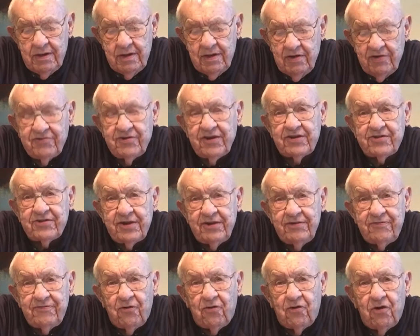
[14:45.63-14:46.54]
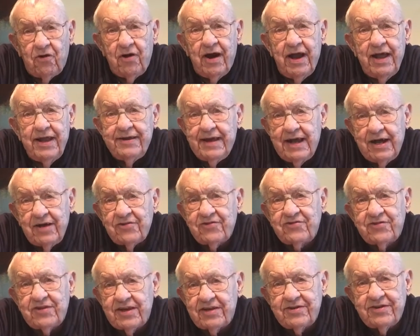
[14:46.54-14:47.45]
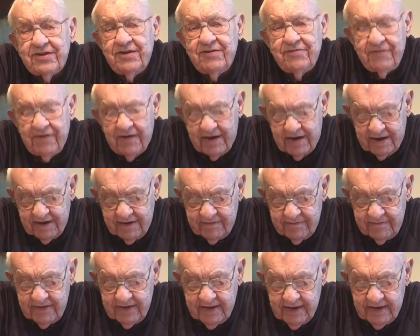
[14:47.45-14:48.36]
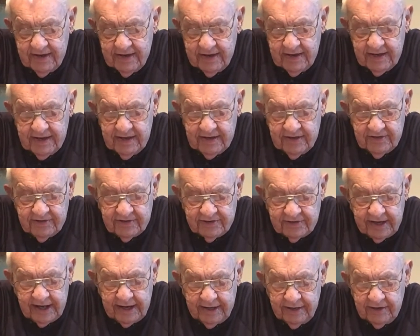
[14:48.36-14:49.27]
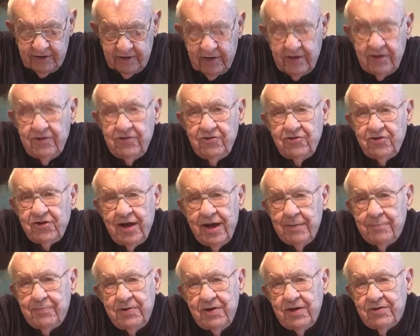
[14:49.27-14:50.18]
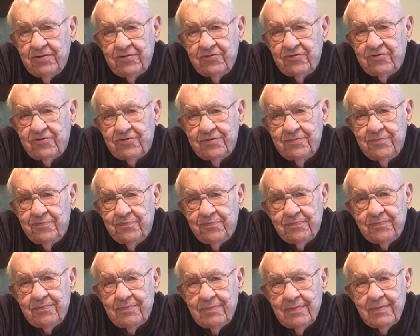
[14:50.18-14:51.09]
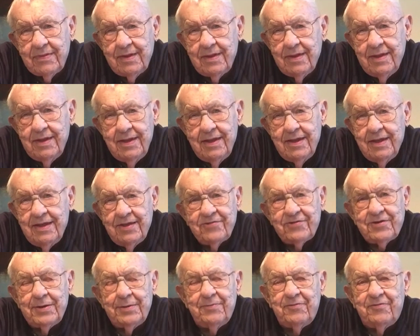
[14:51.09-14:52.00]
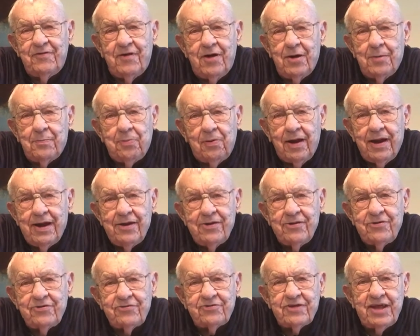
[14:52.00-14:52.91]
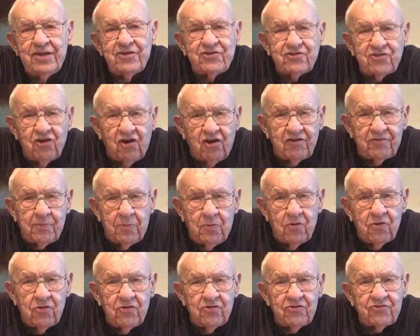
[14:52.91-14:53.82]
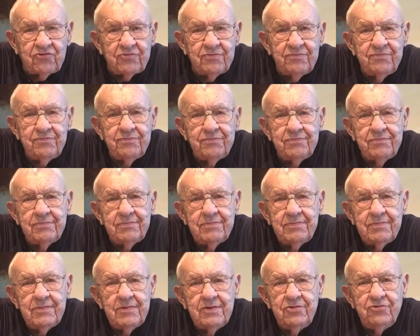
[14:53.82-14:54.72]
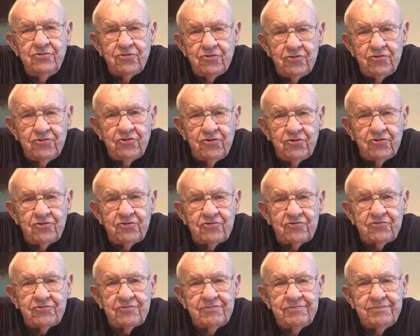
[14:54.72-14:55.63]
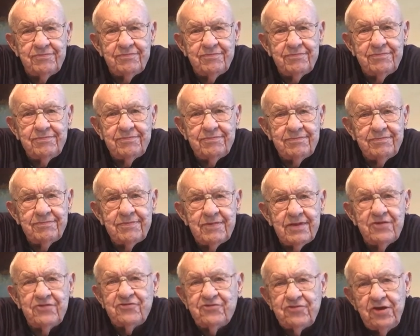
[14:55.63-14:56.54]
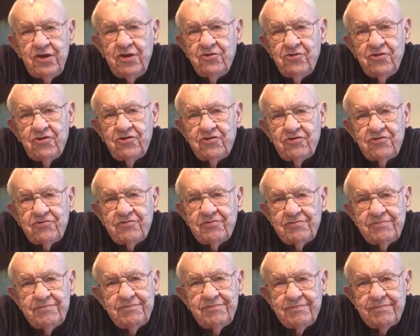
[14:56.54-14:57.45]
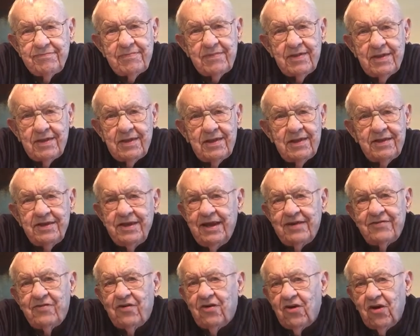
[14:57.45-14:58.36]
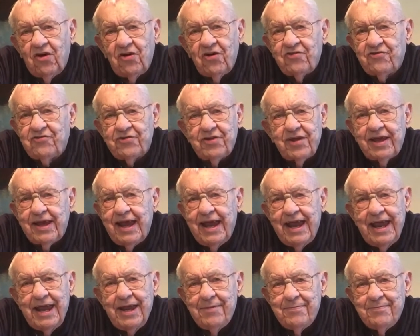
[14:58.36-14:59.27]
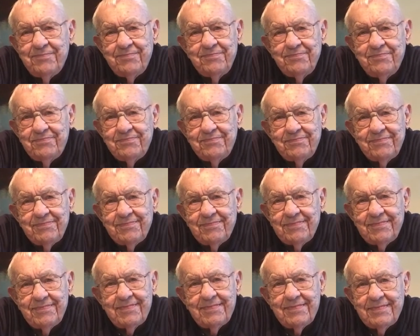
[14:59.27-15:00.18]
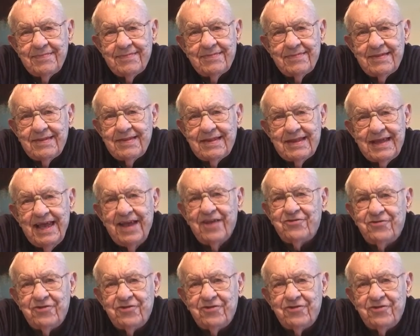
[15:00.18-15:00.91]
64 and now 65 state champions. Some of our players as sophomores, juniors, and seniors never lost a game at